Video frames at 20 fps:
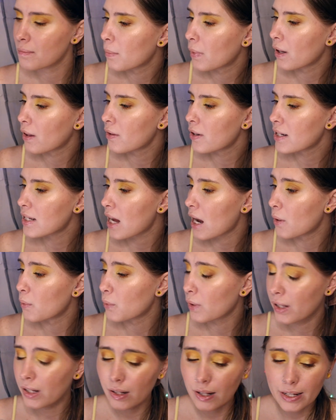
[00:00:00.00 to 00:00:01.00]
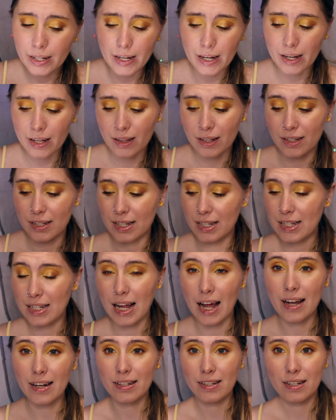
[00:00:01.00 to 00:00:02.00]
But otherwise, I really like it, and the
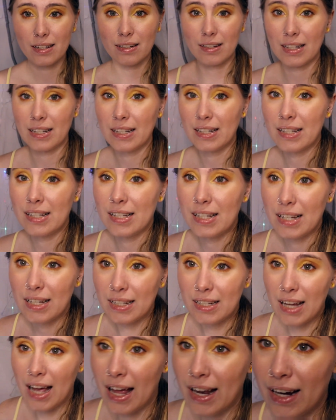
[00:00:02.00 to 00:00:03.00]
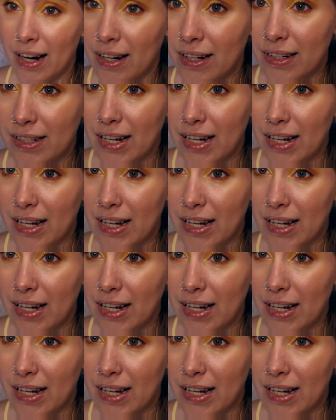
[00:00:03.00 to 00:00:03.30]
scent is 10 out of